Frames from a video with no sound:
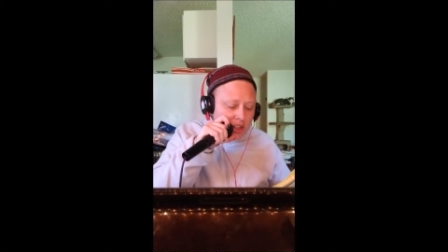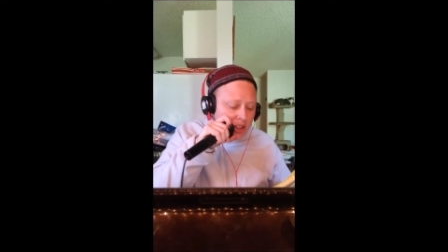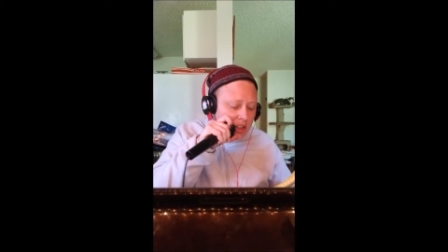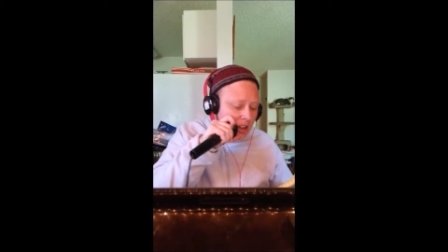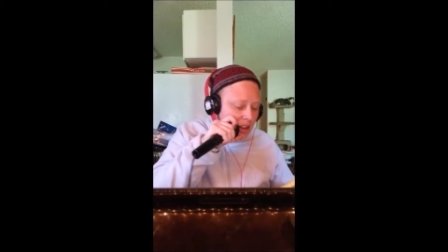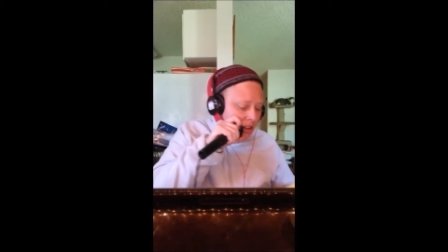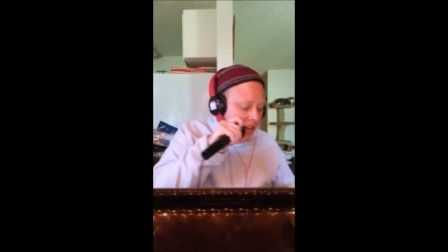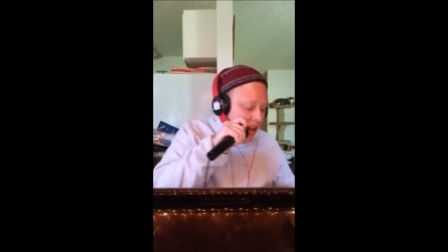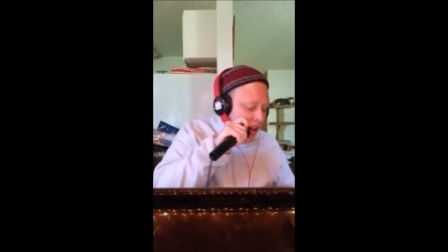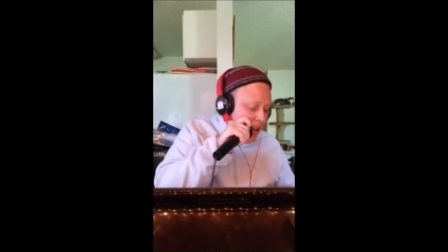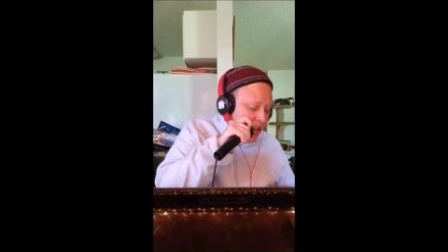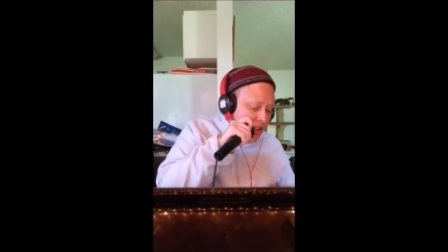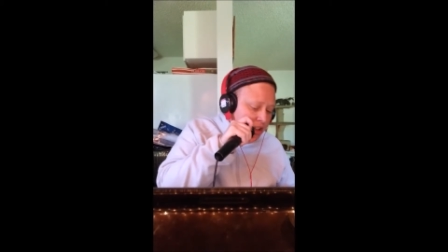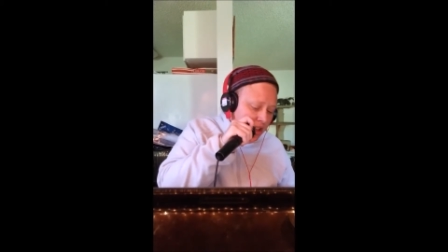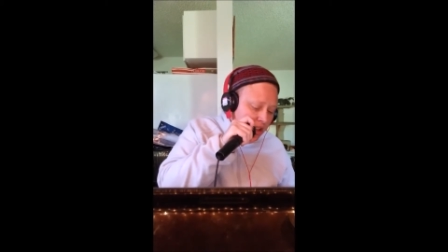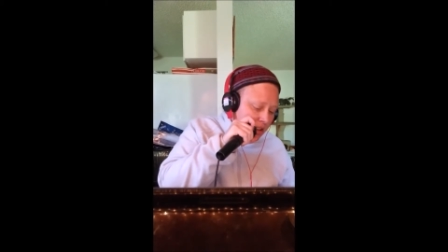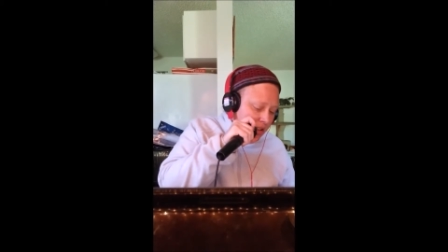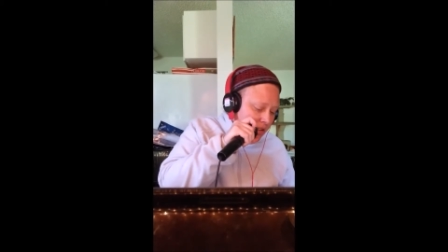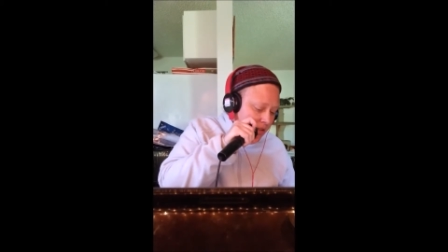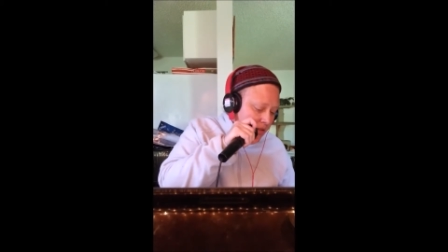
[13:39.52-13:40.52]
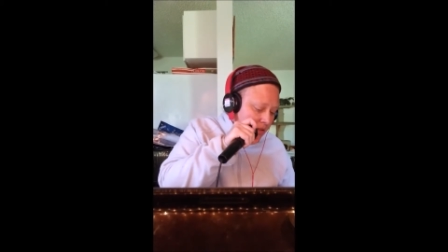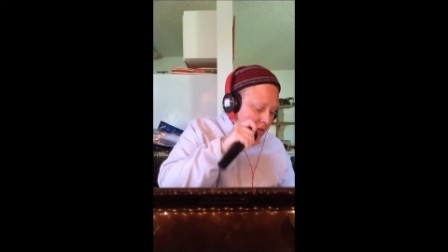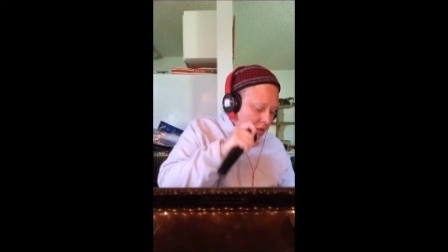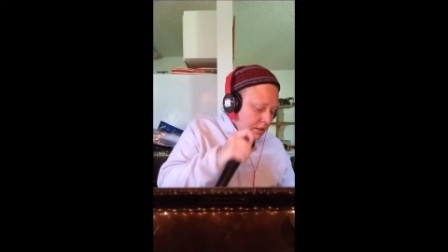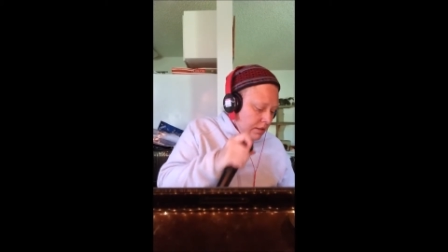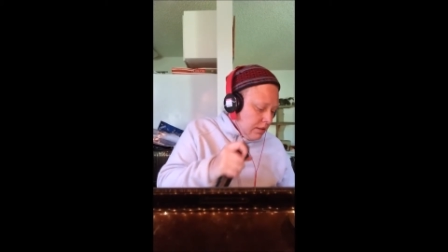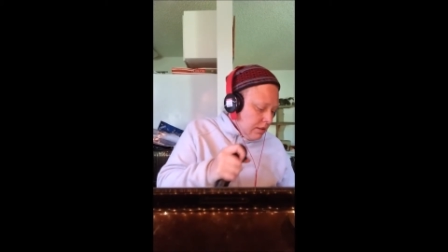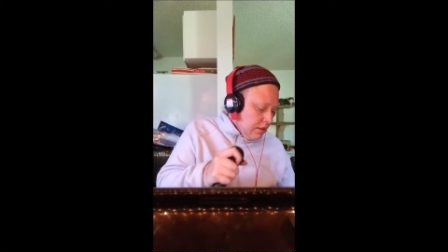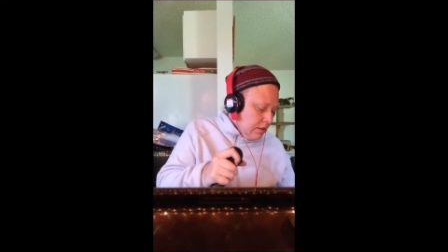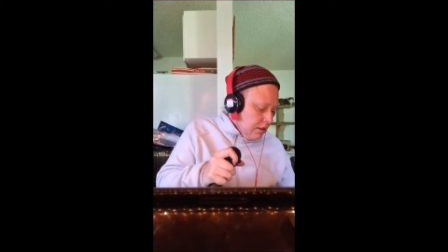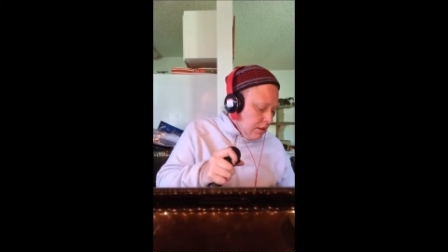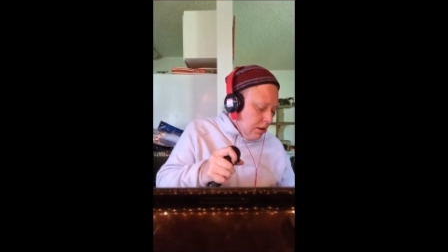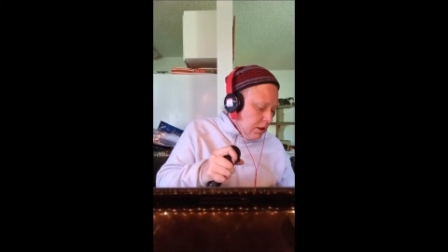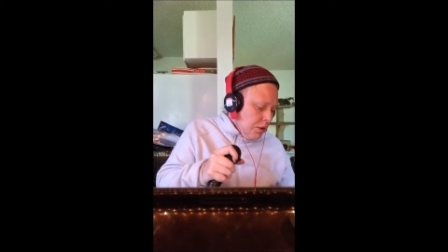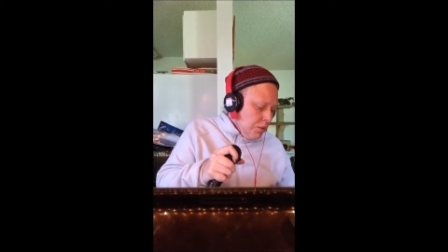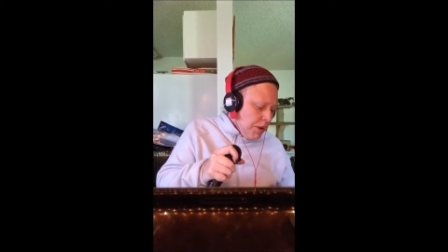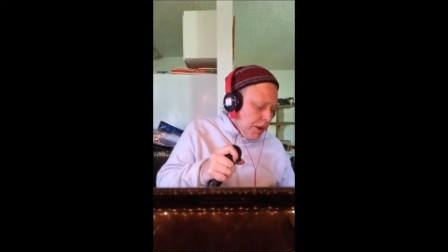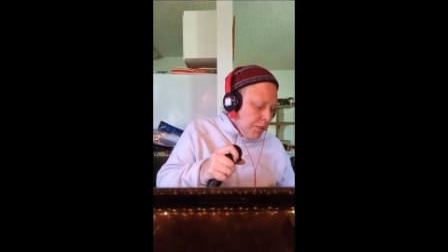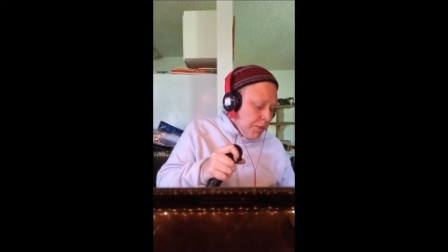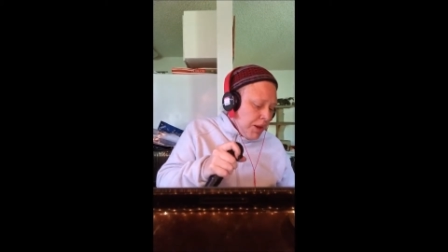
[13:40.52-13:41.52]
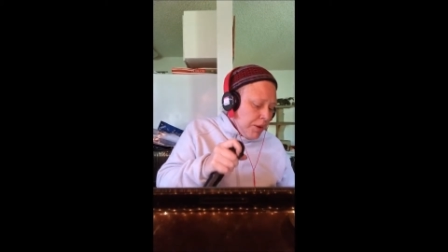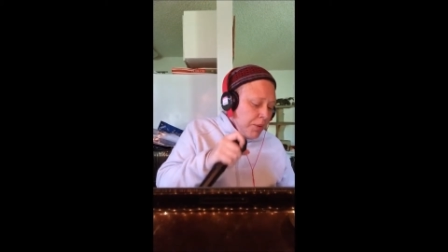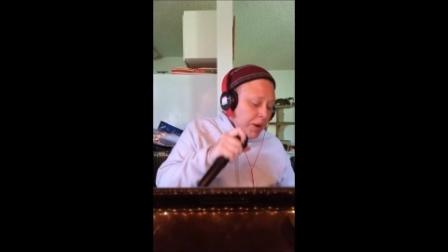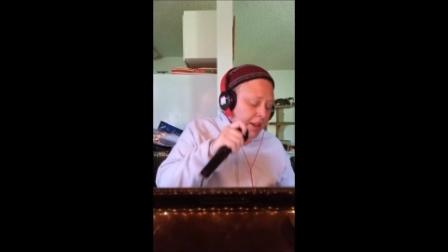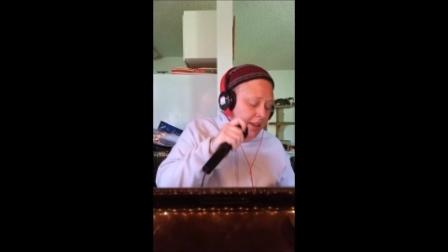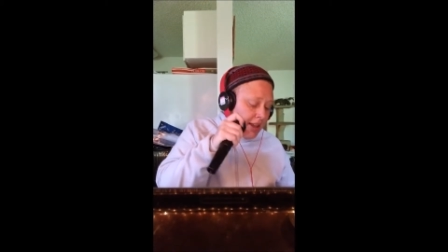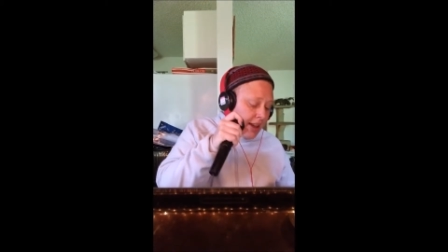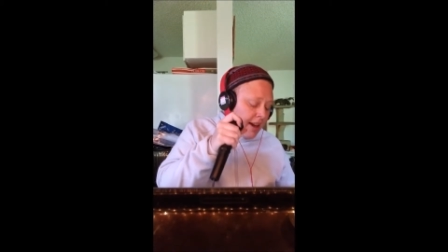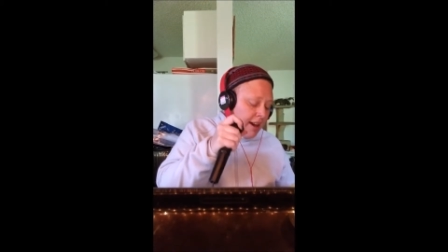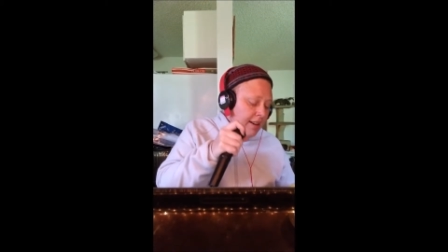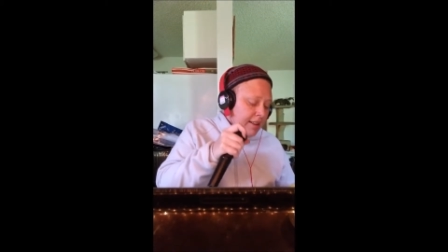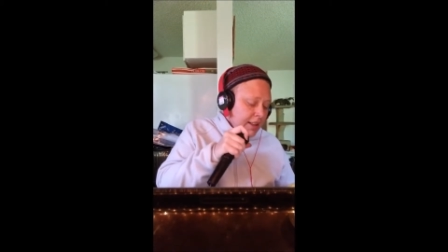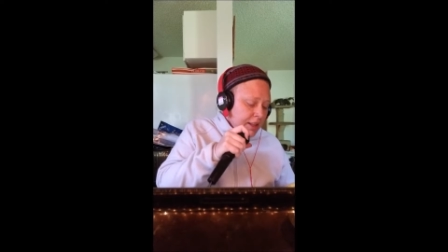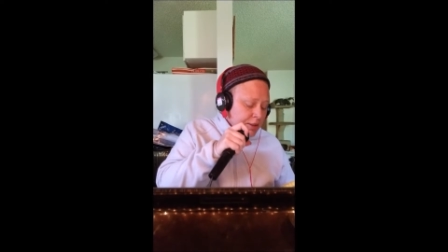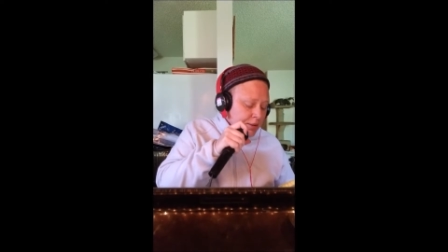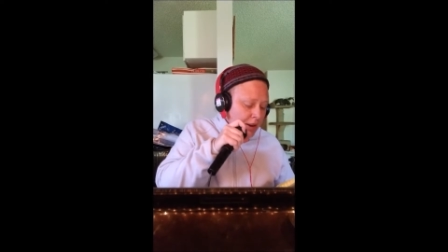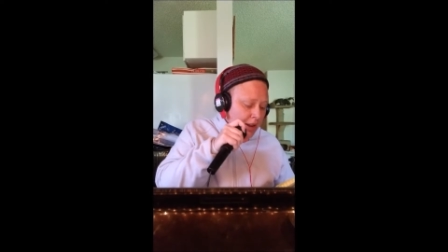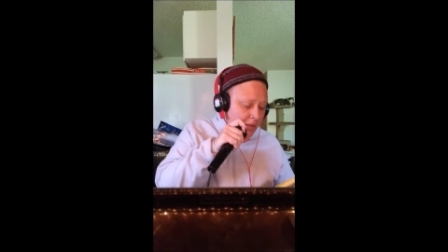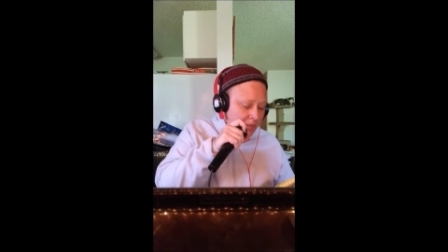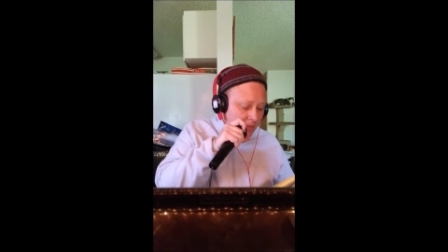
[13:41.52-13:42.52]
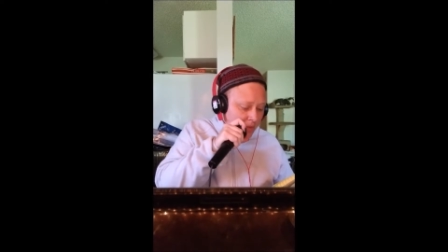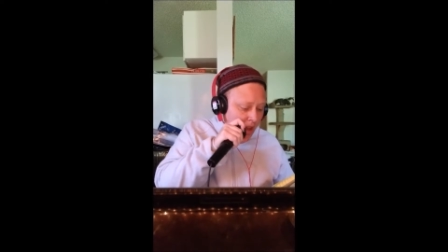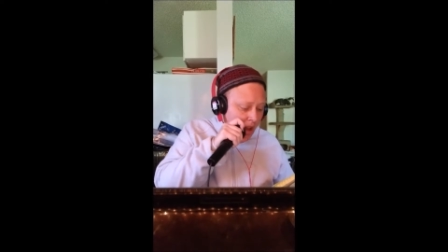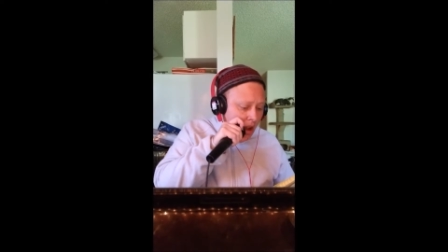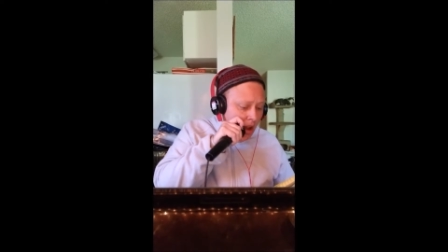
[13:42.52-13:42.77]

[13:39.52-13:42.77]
the logic. Oh, wait, yeah, that's right.